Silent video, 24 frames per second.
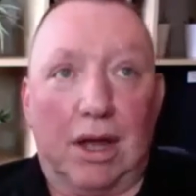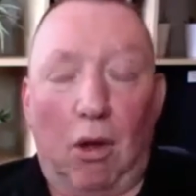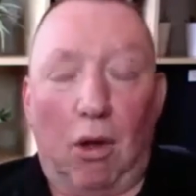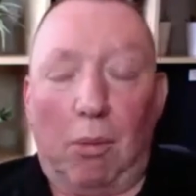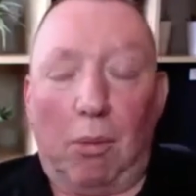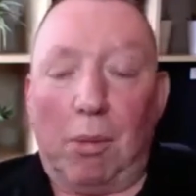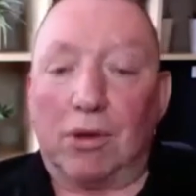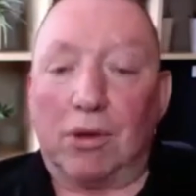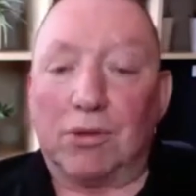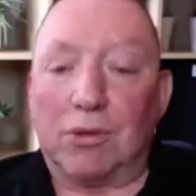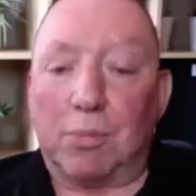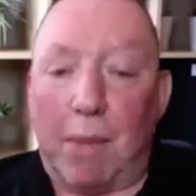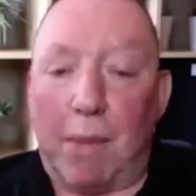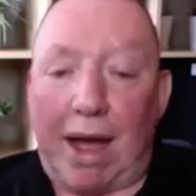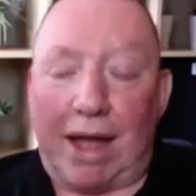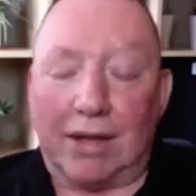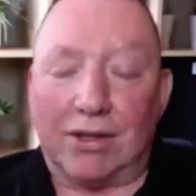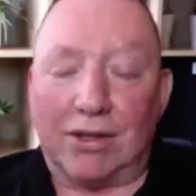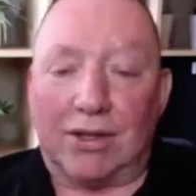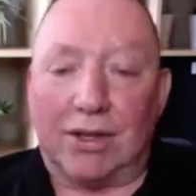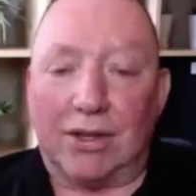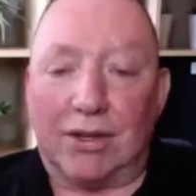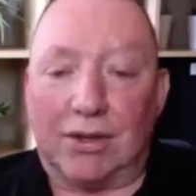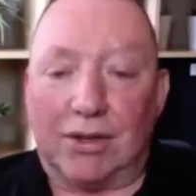almost
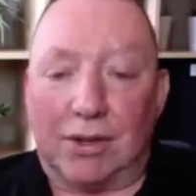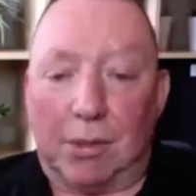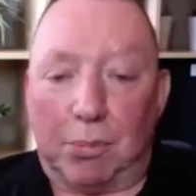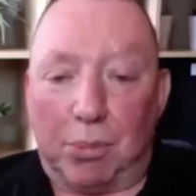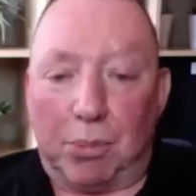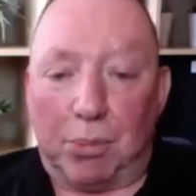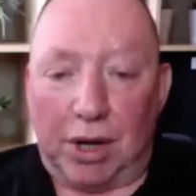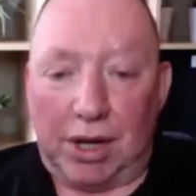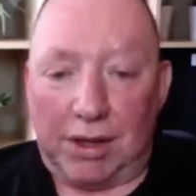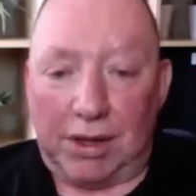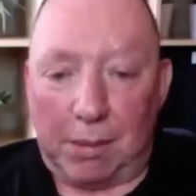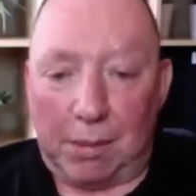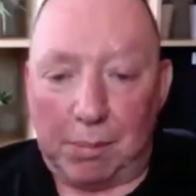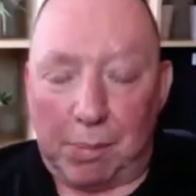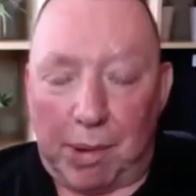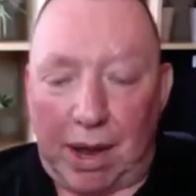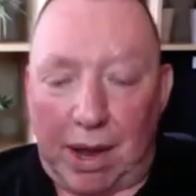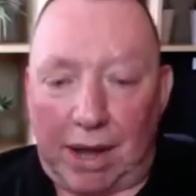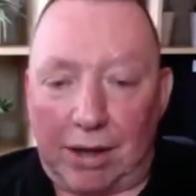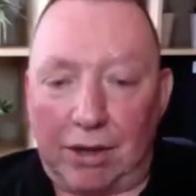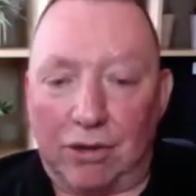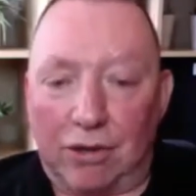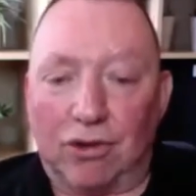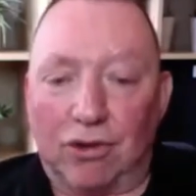matches the breathing
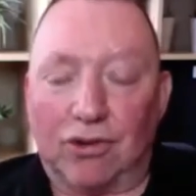pattern and